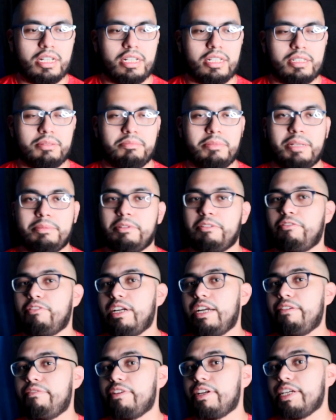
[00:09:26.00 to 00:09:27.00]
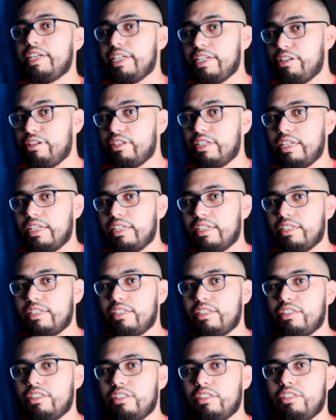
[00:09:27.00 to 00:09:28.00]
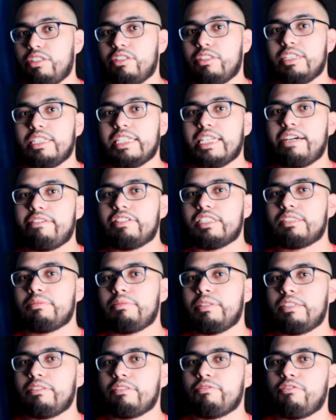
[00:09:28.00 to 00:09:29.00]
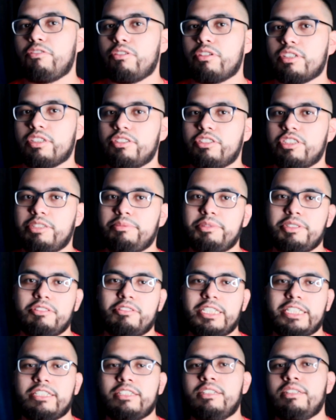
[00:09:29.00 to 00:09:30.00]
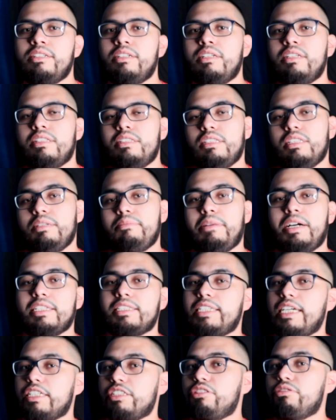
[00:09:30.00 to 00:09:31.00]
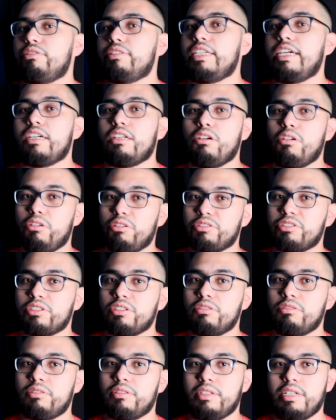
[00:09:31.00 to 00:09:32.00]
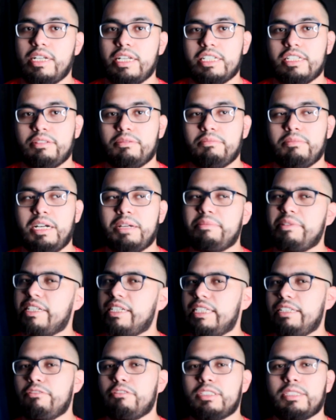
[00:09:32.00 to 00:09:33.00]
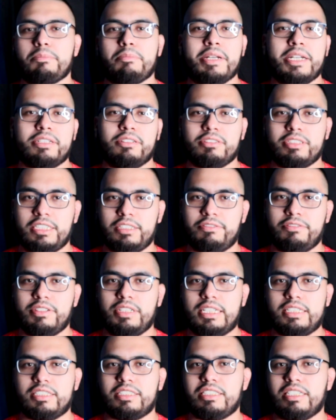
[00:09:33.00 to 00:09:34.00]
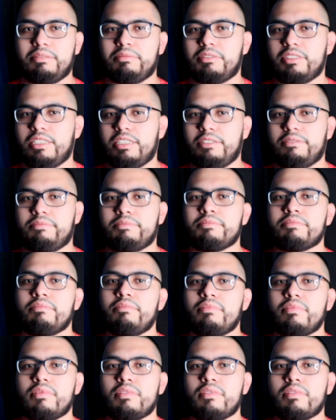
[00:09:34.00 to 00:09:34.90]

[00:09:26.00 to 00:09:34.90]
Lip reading: and maybe for every year that you did have this plan for contributing, they might tax you on that also, and you might be hit with the penalty fee at the same time.